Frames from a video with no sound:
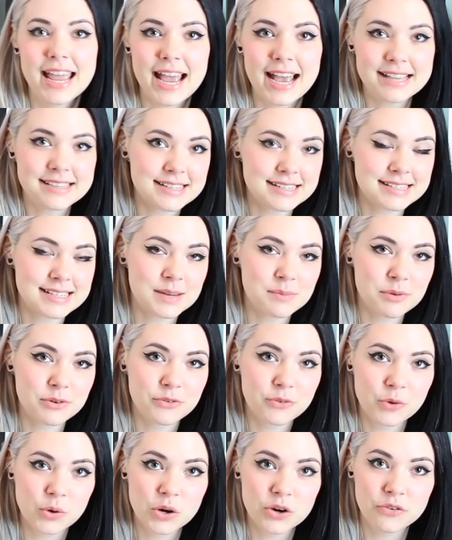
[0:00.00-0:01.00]
As I said
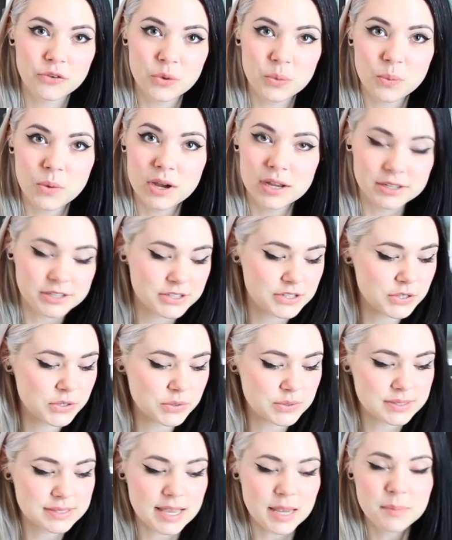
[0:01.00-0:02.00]
before, if you want
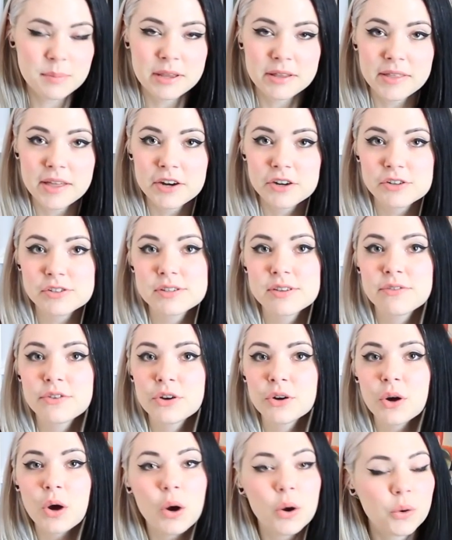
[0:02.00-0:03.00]
to send me letters of
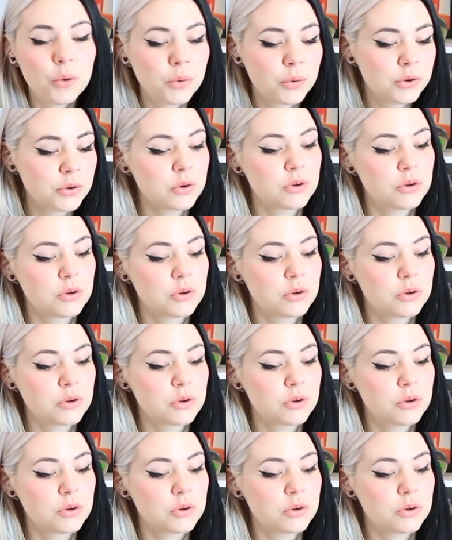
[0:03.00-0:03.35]
your own